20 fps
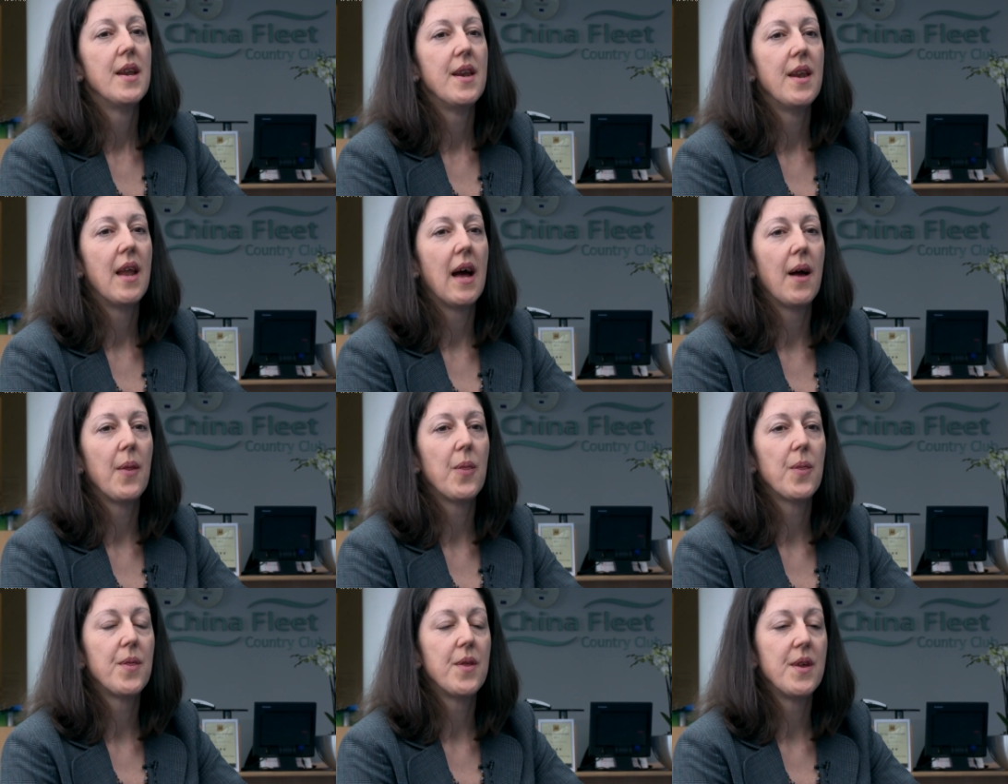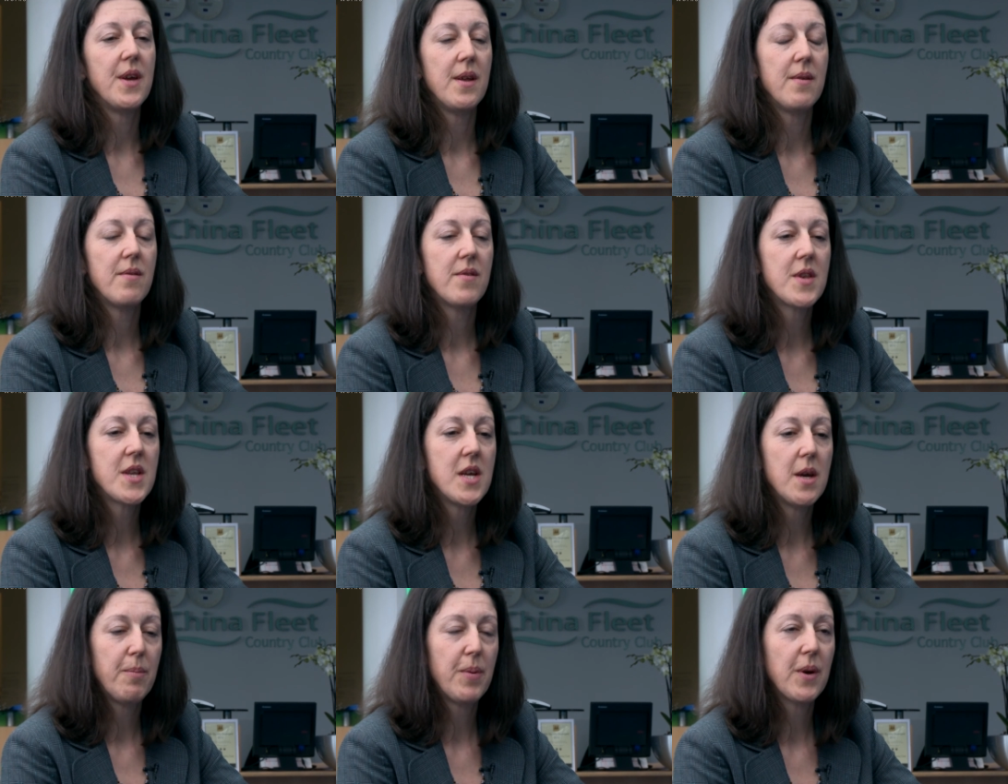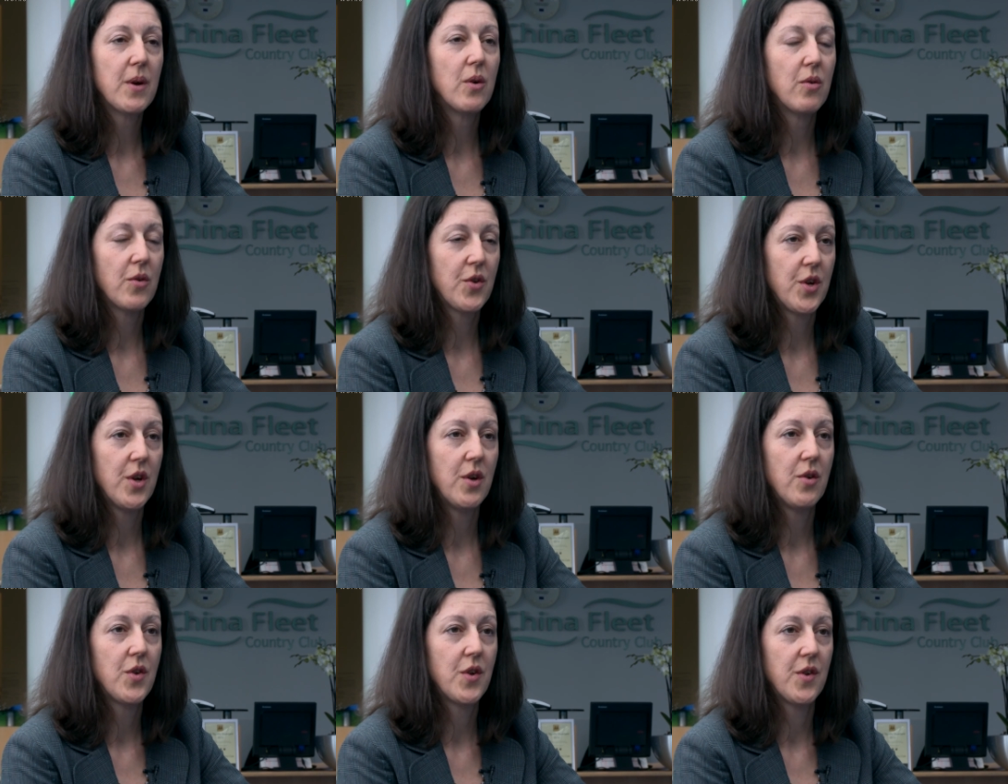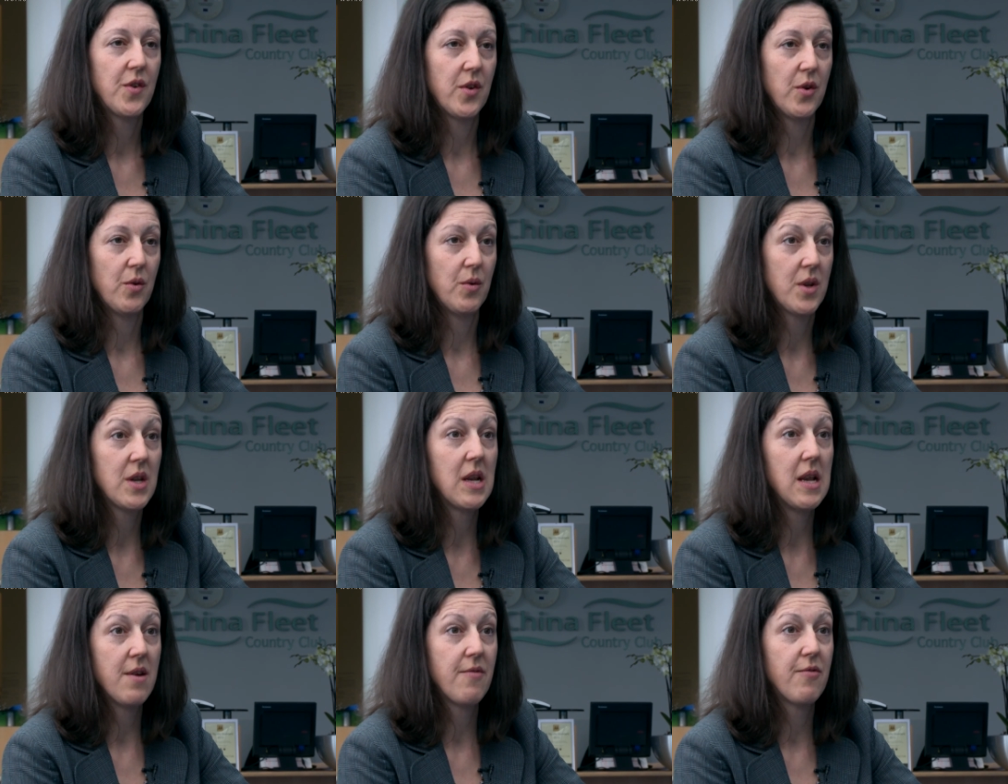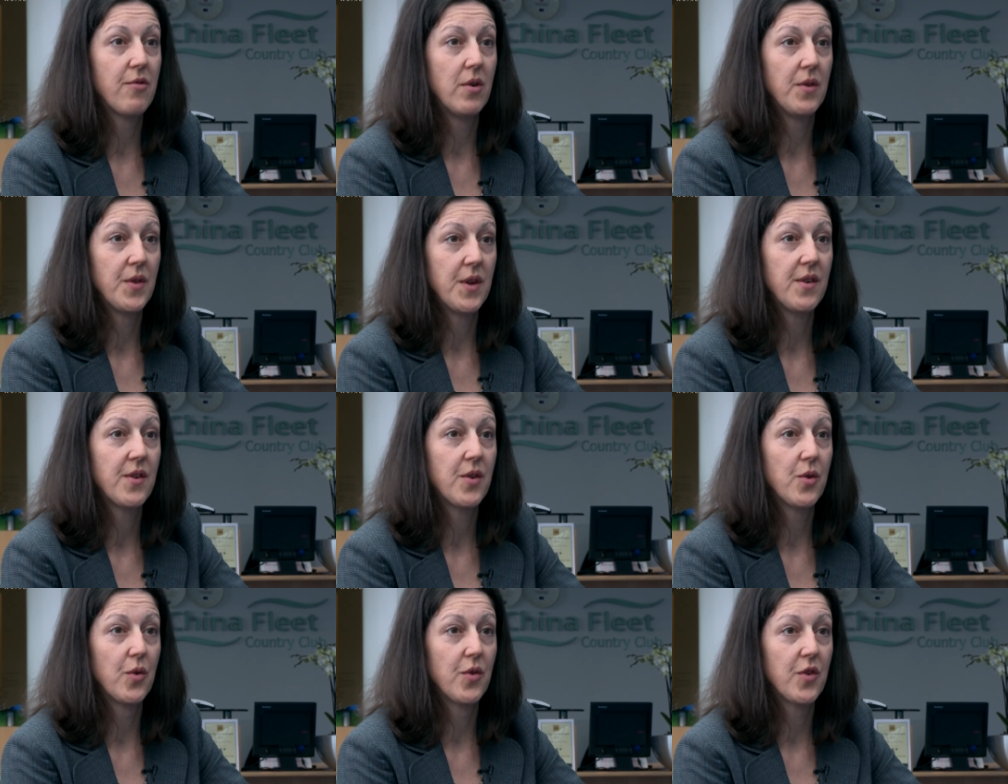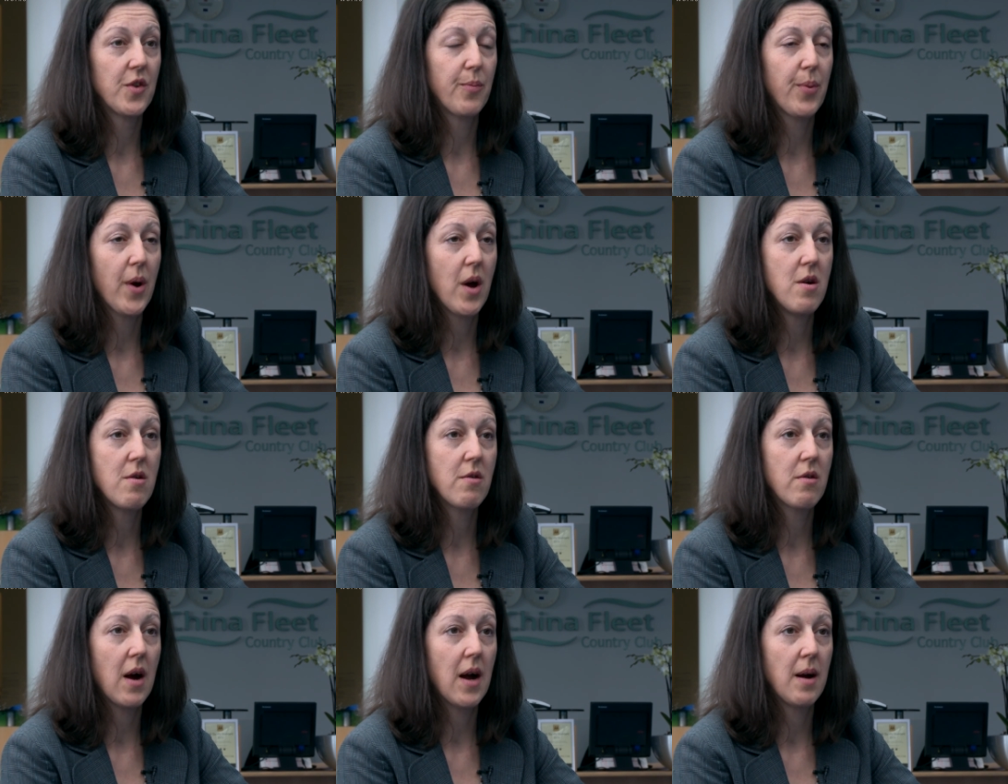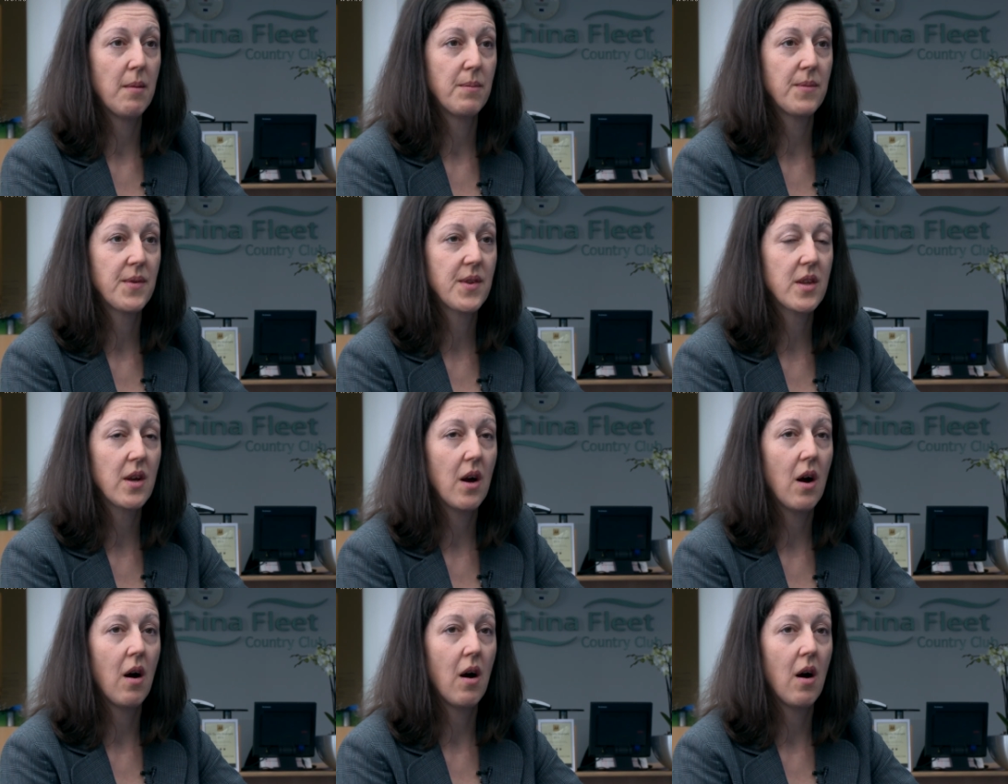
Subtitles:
Now, the typical tutors who deliver on these sorts of programmes